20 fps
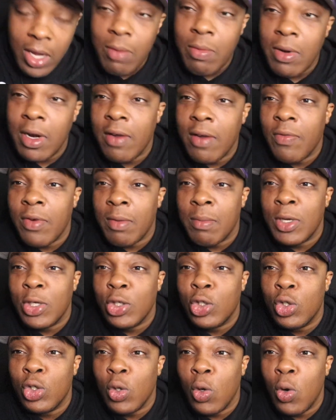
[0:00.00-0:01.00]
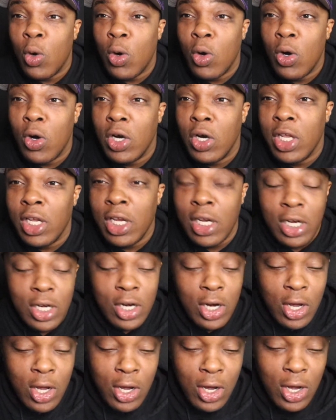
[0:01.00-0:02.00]
Running from a shorty,
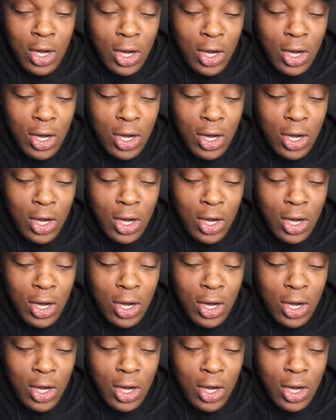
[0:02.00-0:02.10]
no,